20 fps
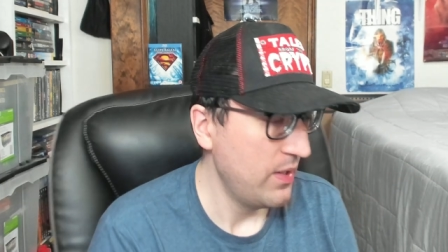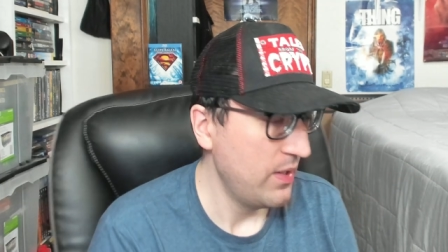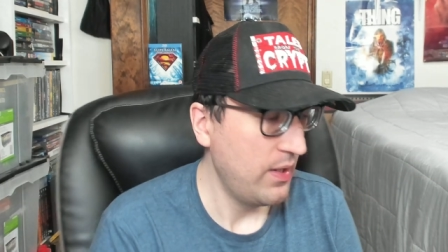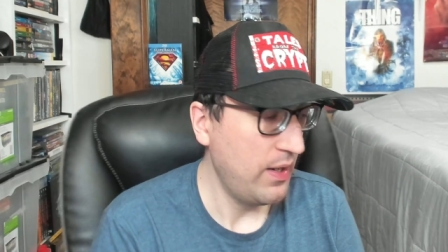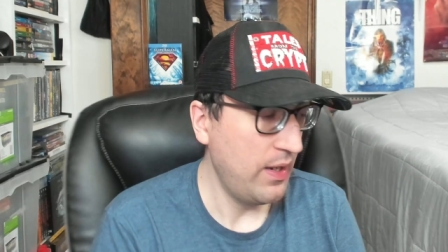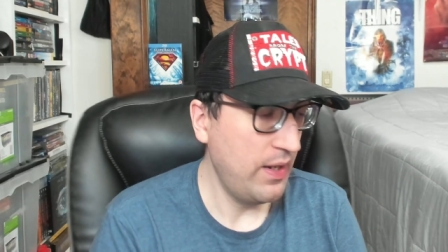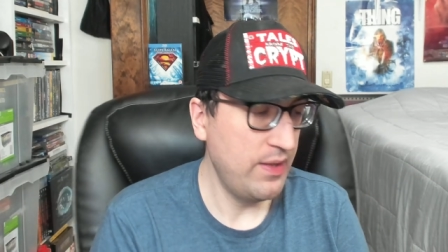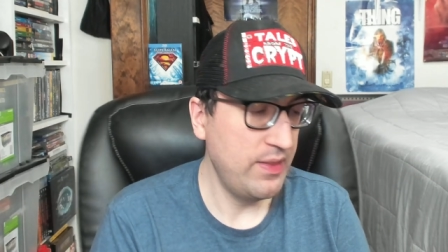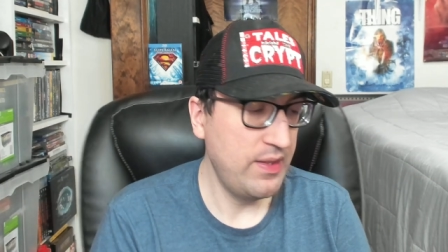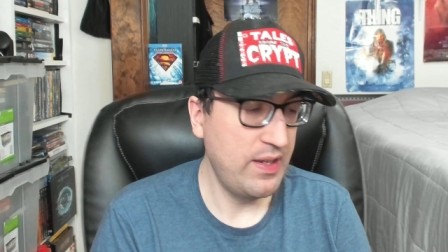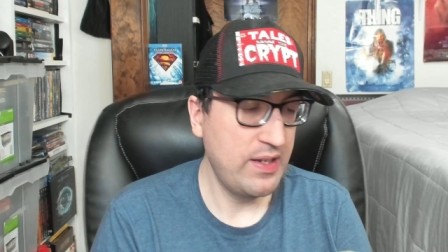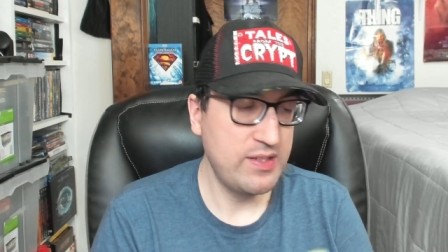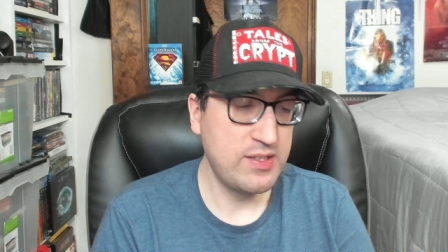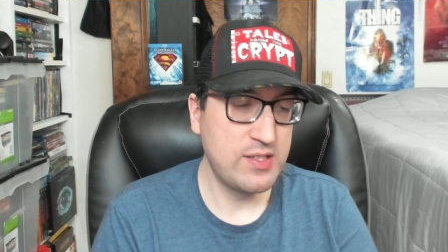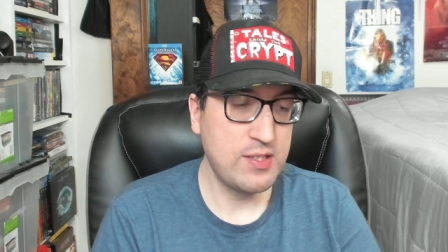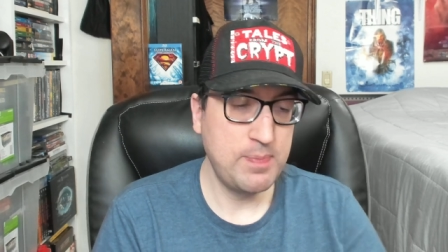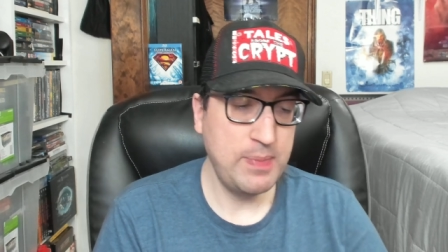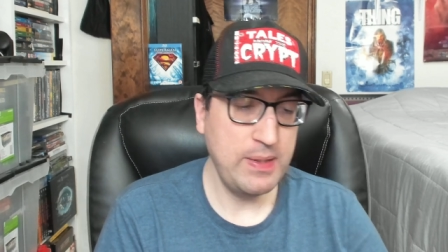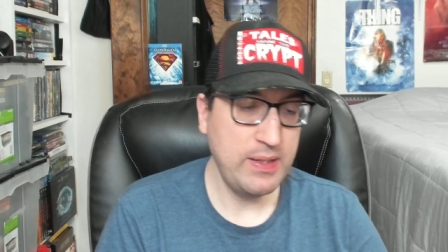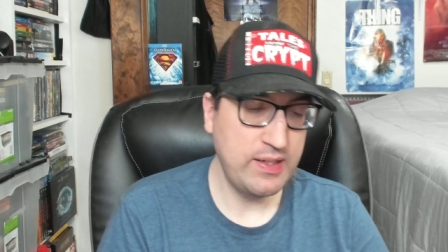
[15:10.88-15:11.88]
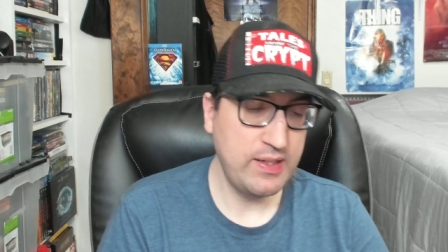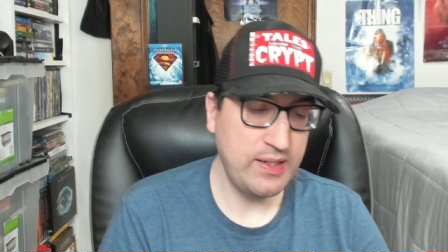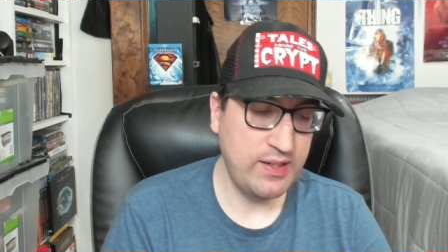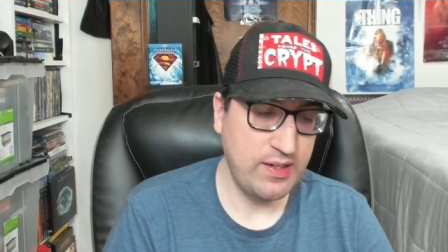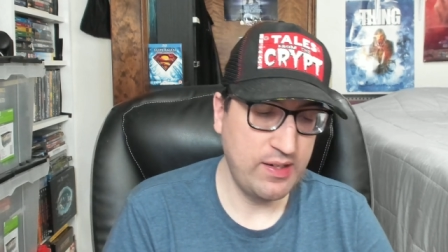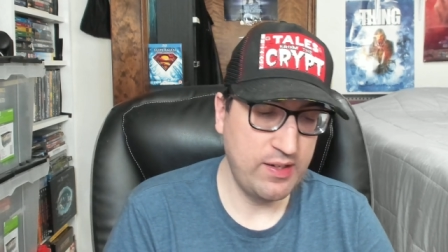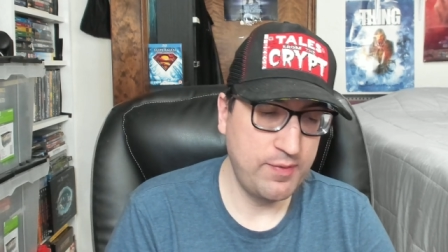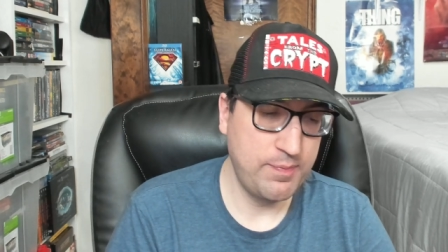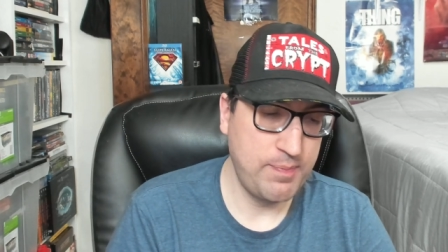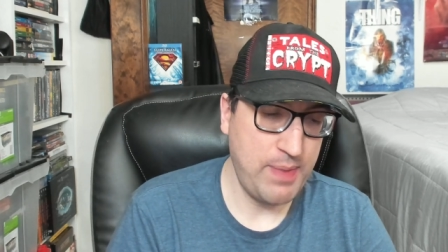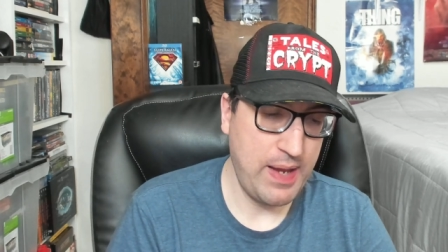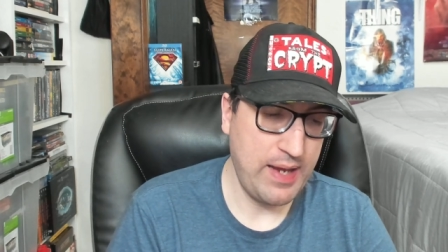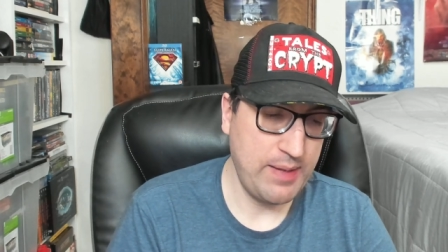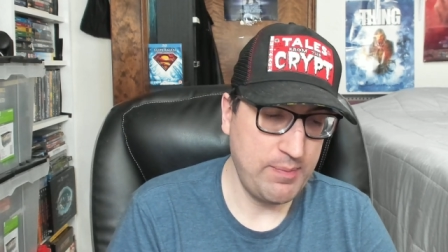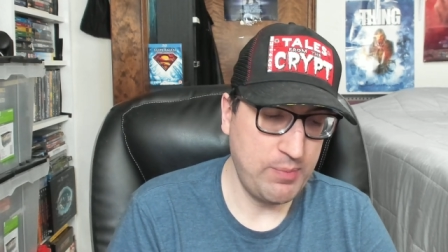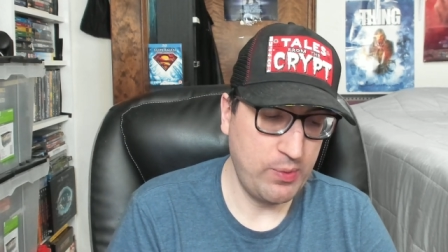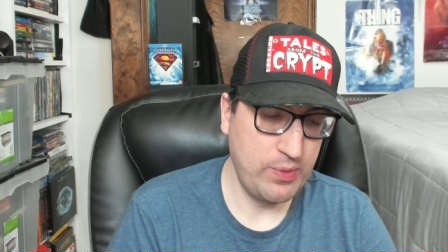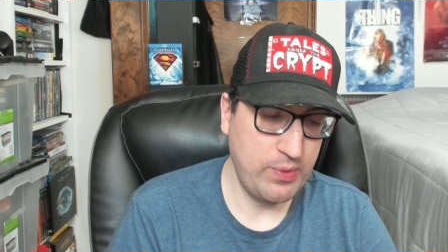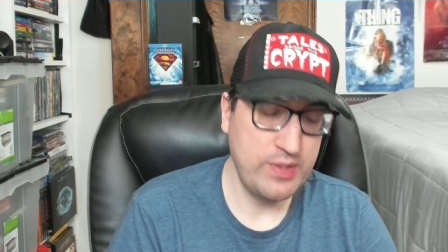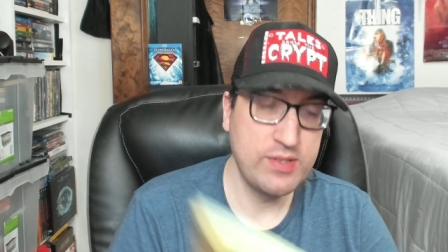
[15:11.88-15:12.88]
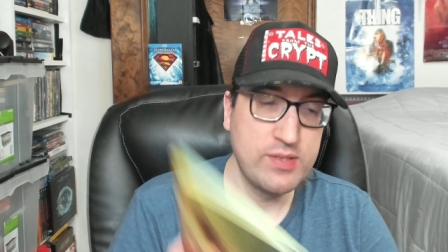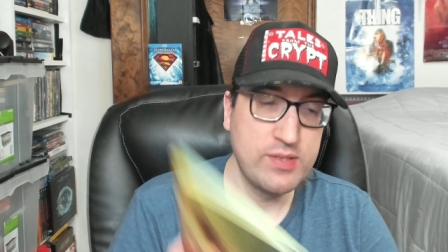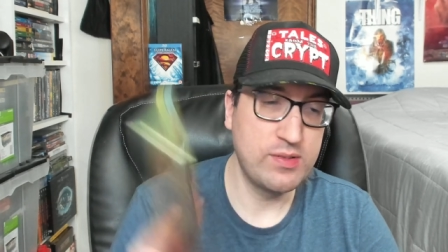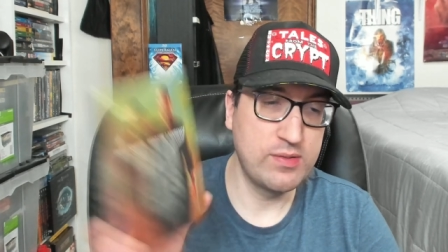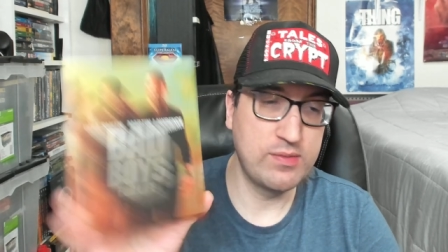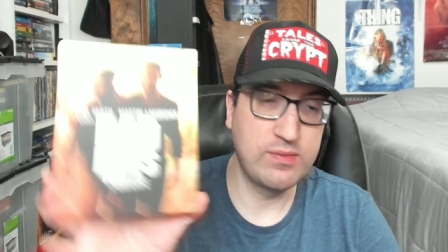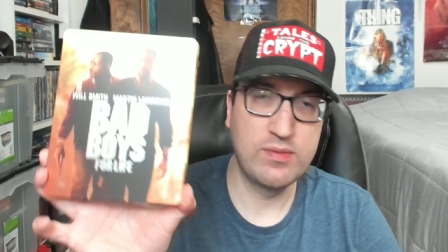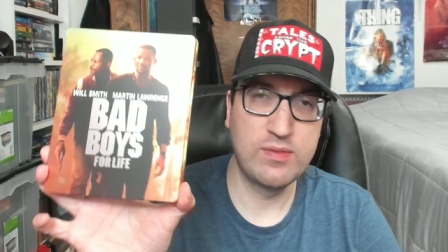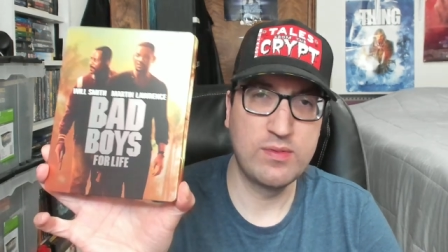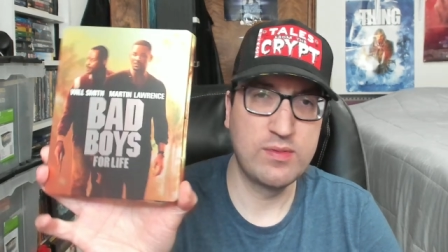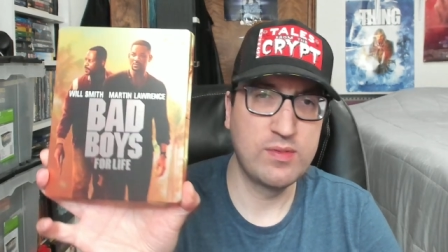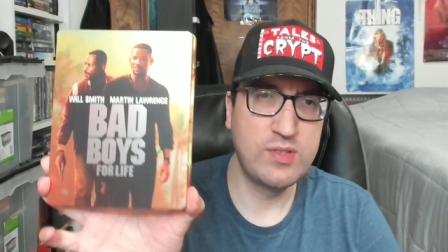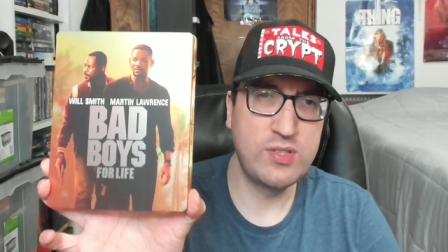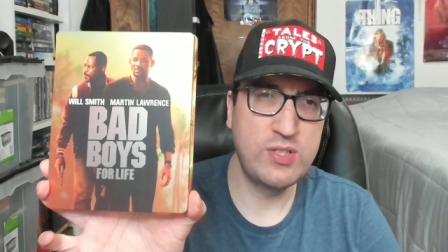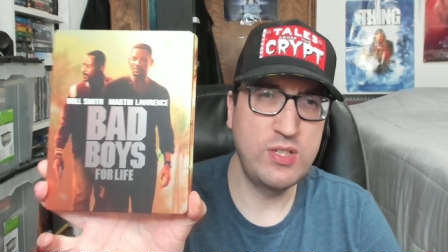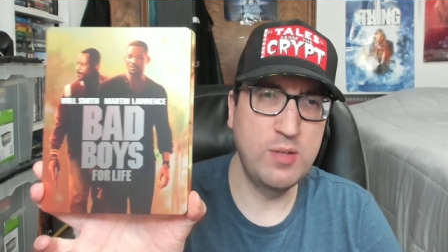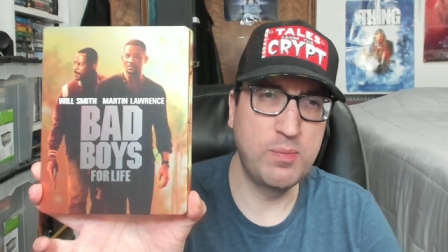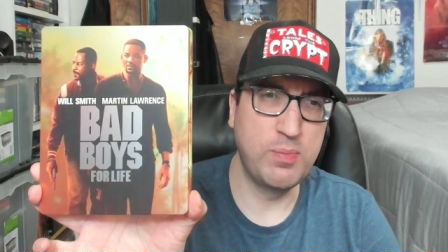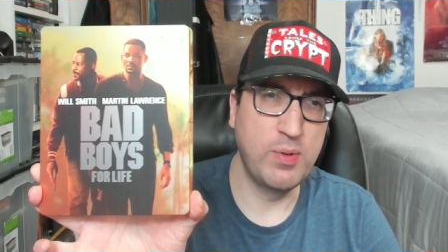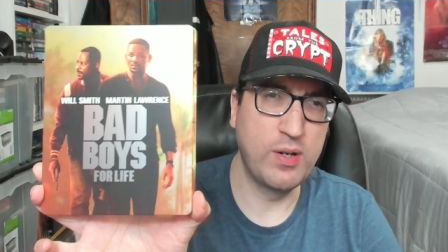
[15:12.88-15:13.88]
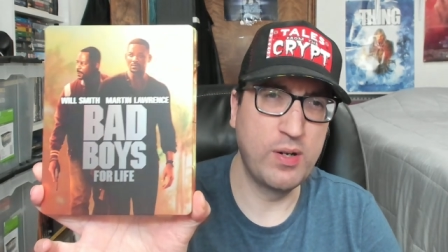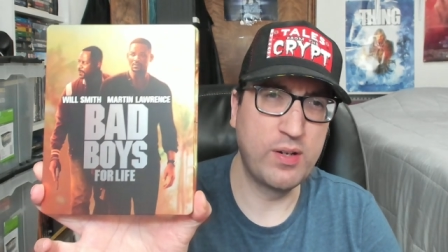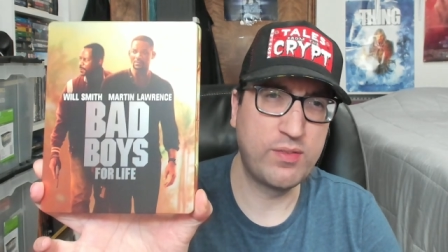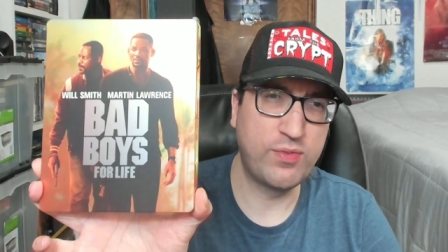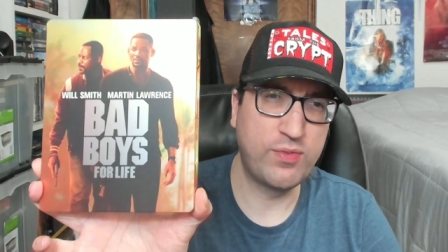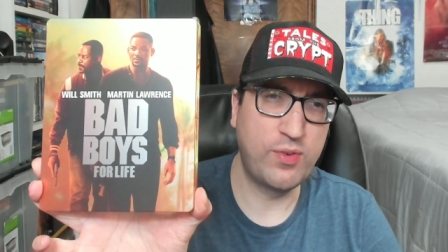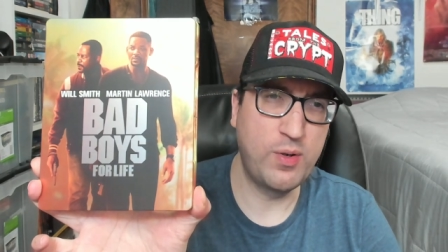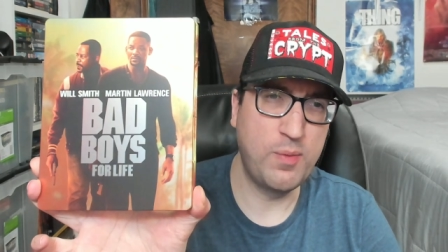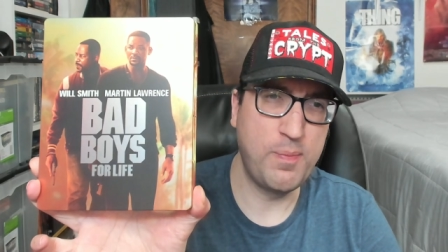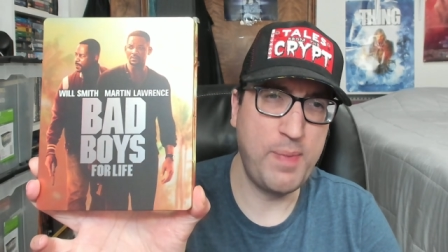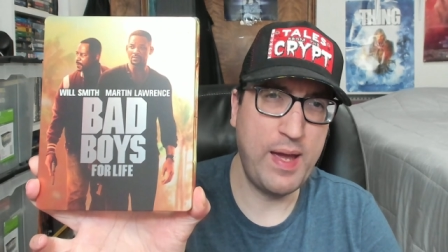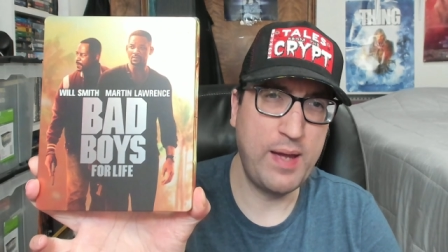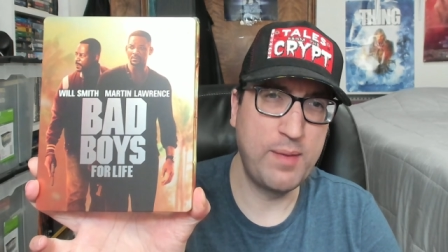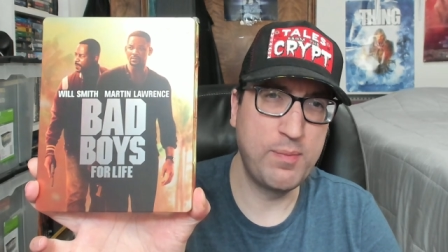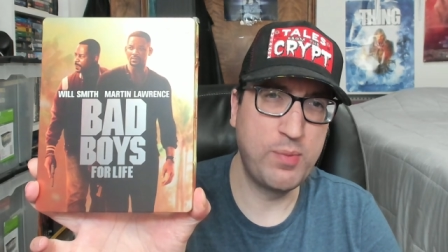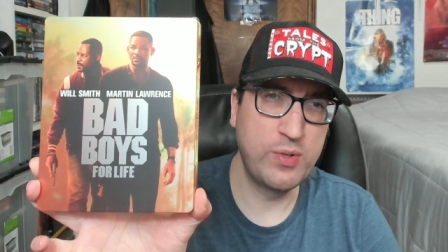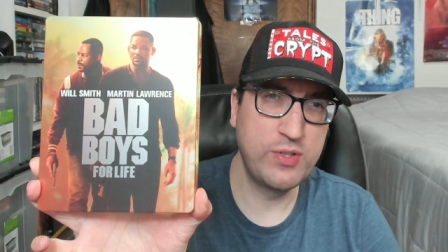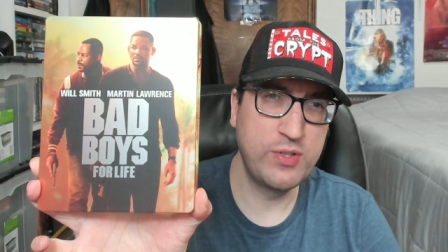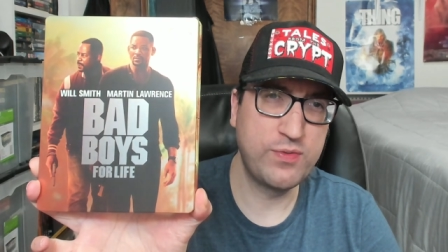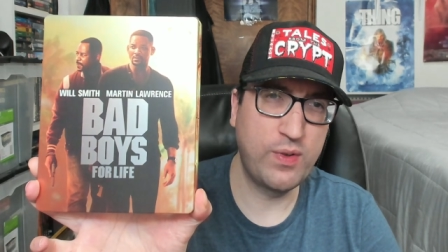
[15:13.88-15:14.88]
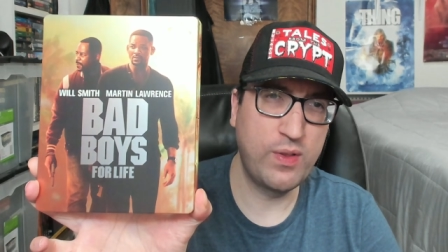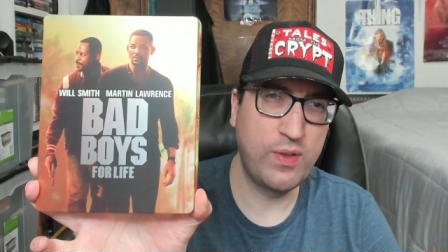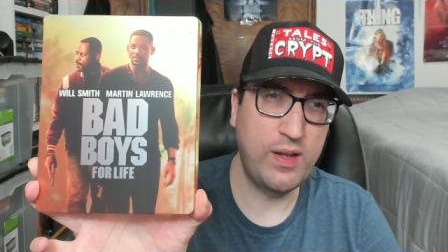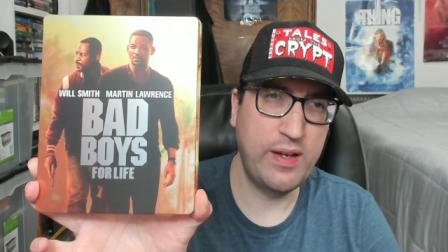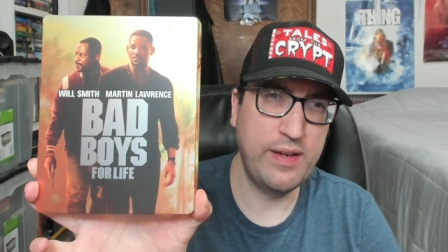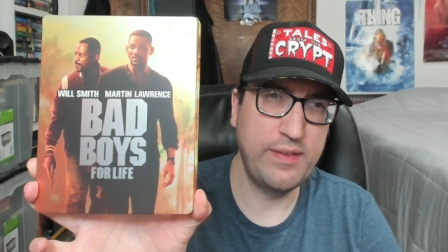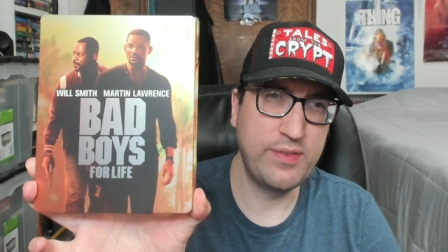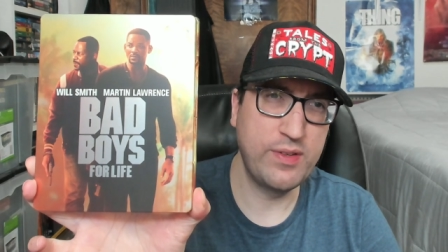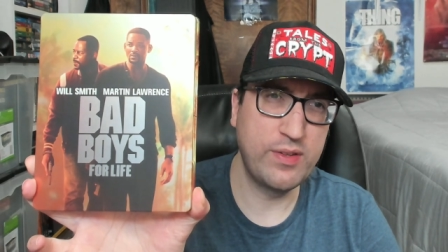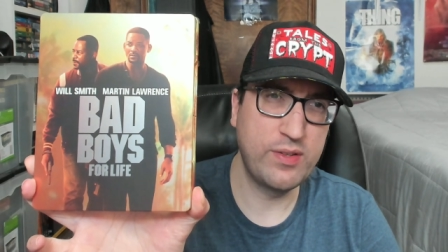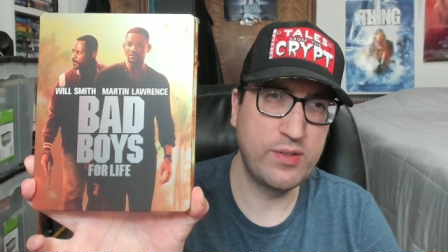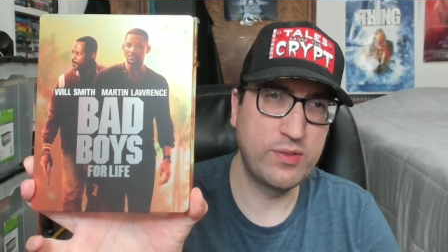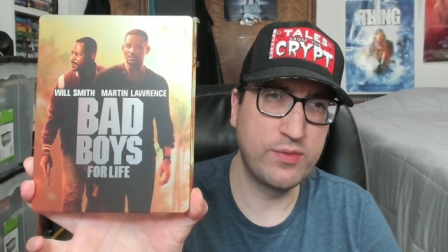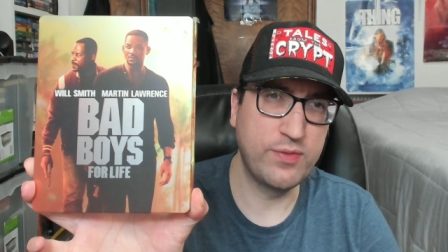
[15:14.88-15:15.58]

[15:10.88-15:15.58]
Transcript: And then speaking of Bad Boys, Steelbook for Bad Boys for Life, the third